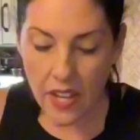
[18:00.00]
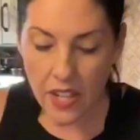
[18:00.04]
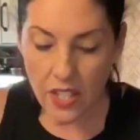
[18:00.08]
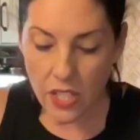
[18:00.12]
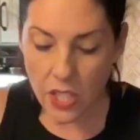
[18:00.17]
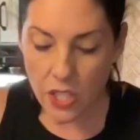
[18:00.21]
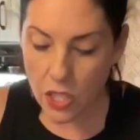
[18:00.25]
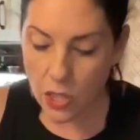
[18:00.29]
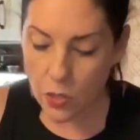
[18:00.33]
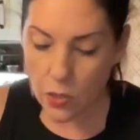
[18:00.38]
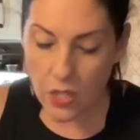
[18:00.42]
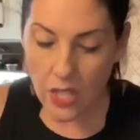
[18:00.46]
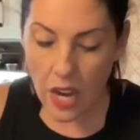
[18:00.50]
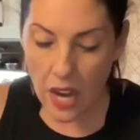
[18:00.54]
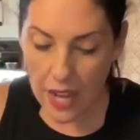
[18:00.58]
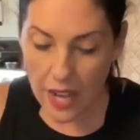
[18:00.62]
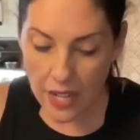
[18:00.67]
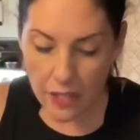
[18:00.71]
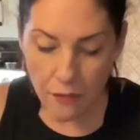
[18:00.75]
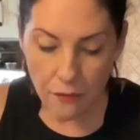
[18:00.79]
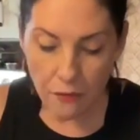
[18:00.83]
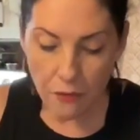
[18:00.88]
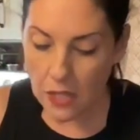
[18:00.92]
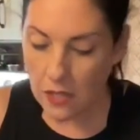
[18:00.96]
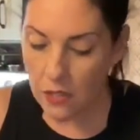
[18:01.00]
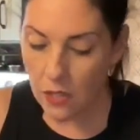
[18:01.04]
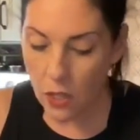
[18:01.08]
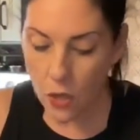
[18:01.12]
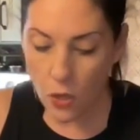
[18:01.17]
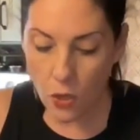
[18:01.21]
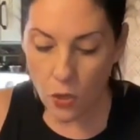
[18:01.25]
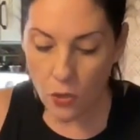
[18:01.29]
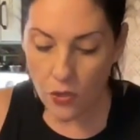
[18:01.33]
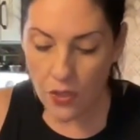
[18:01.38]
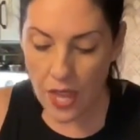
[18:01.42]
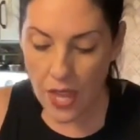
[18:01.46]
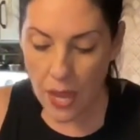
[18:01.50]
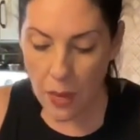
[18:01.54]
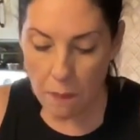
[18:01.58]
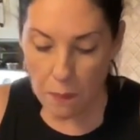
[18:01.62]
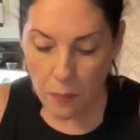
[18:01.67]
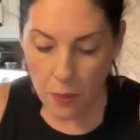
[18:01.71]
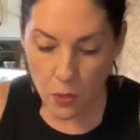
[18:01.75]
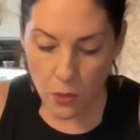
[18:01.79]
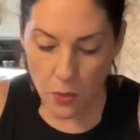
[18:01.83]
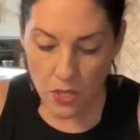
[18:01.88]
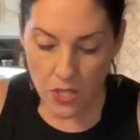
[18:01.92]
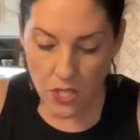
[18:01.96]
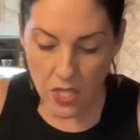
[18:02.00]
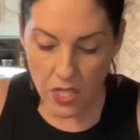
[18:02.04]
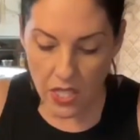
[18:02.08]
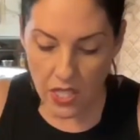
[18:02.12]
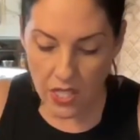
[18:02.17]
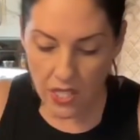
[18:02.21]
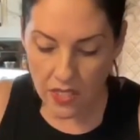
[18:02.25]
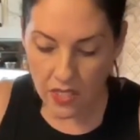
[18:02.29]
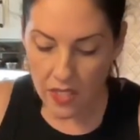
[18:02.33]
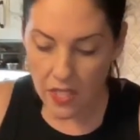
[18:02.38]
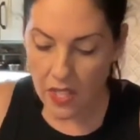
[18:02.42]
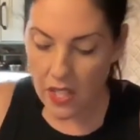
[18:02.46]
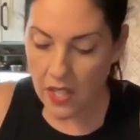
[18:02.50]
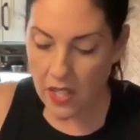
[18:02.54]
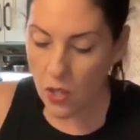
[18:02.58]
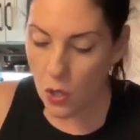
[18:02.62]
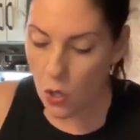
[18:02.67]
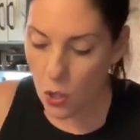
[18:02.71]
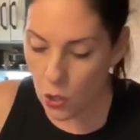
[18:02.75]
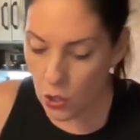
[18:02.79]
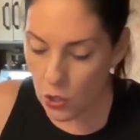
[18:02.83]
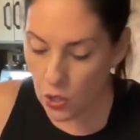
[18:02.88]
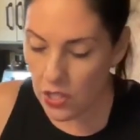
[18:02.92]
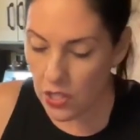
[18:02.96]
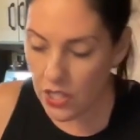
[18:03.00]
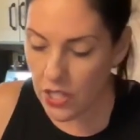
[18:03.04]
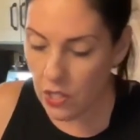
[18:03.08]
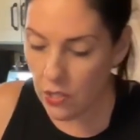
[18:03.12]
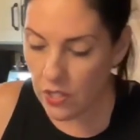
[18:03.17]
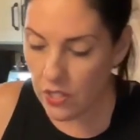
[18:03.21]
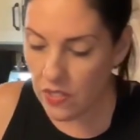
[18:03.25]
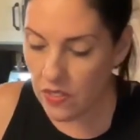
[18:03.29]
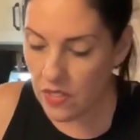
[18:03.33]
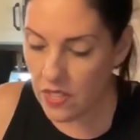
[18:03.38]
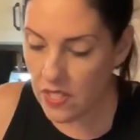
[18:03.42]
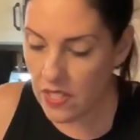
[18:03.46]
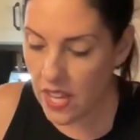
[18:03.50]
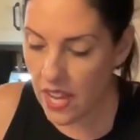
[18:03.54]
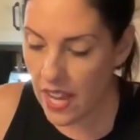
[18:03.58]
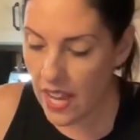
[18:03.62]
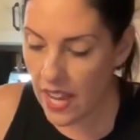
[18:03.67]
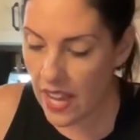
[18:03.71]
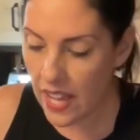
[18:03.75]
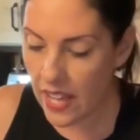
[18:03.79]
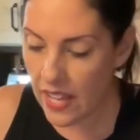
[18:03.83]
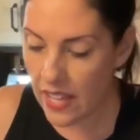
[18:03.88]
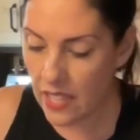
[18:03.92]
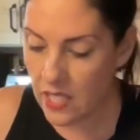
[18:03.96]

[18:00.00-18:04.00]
you gotta front load that protein earlier in the day,